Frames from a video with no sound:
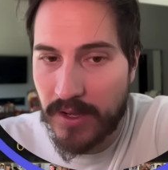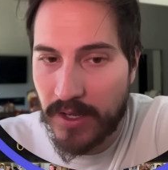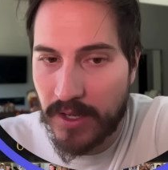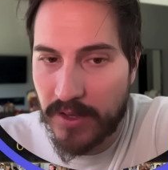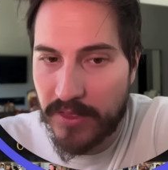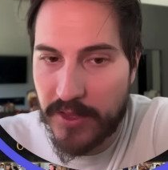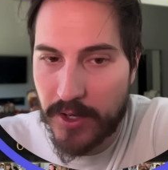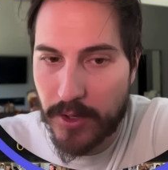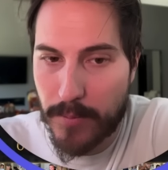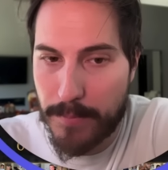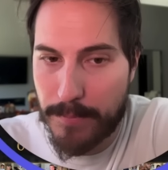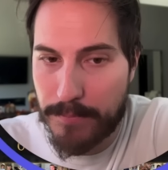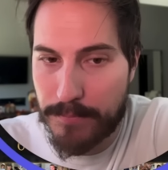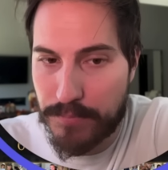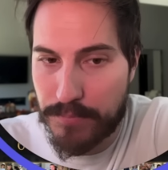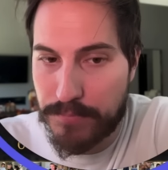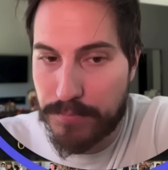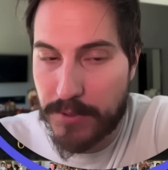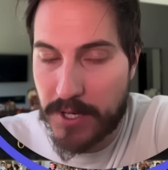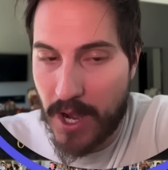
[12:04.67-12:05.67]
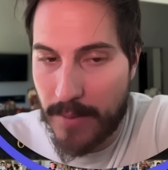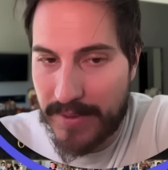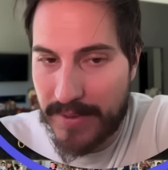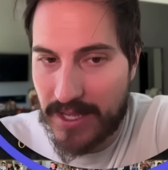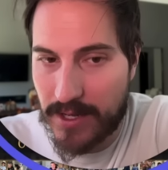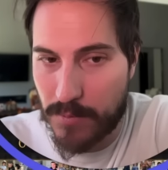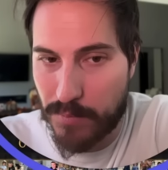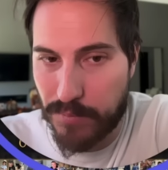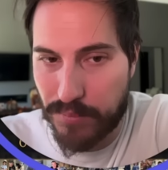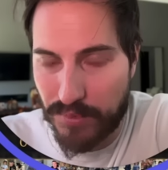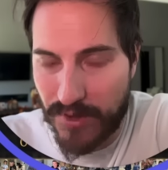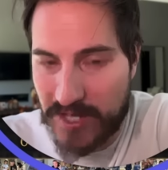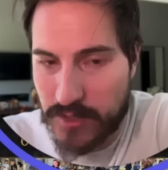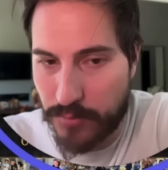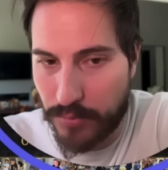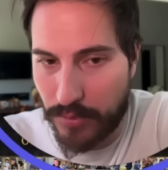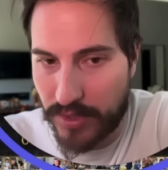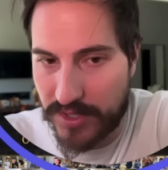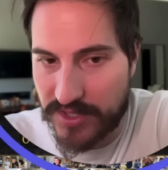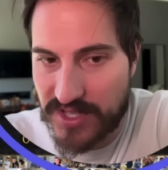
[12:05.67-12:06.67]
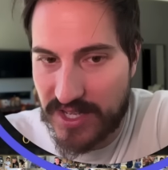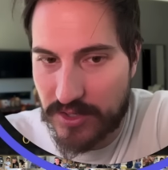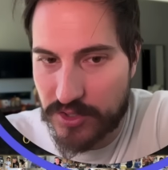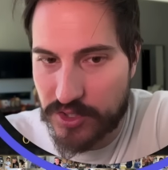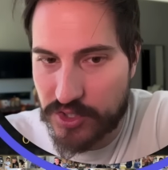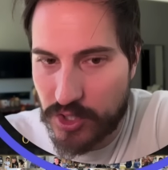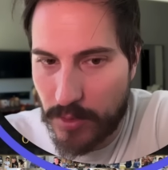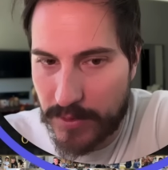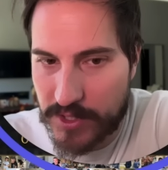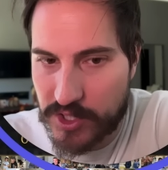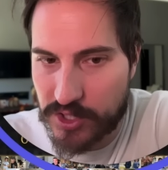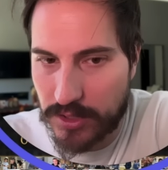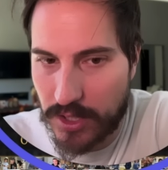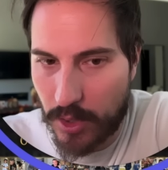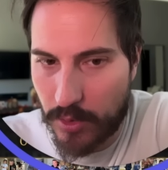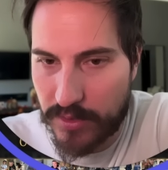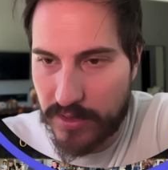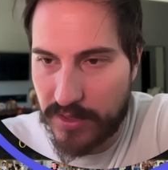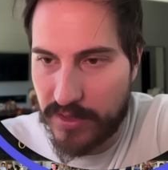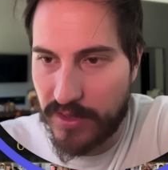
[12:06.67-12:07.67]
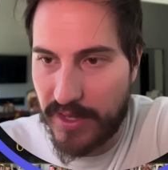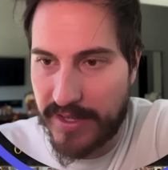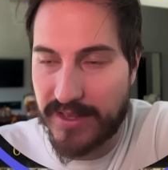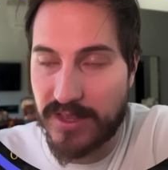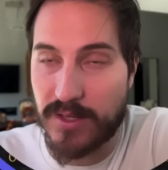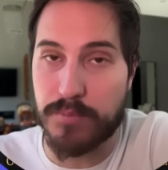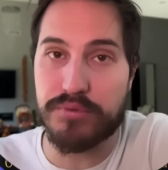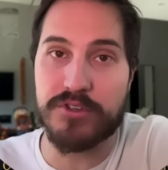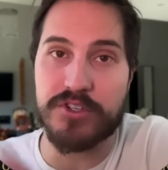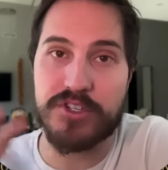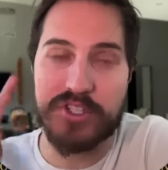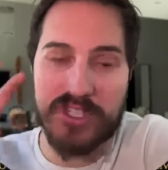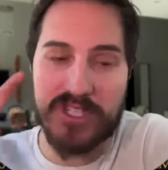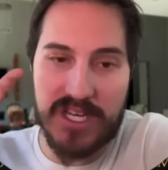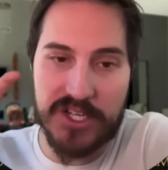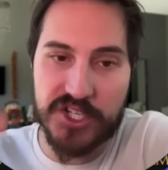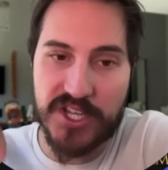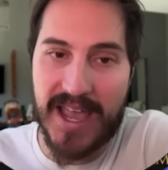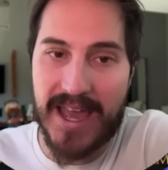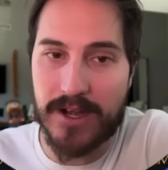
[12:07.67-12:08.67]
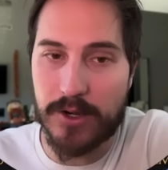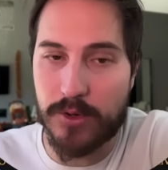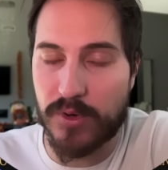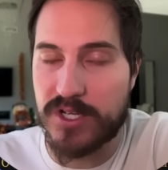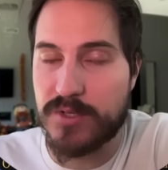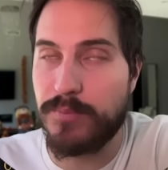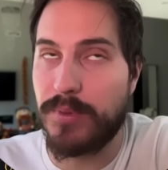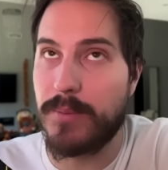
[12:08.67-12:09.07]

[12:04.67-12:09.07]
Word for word: they're coming in at price points that are so much lower than like the prestige categories,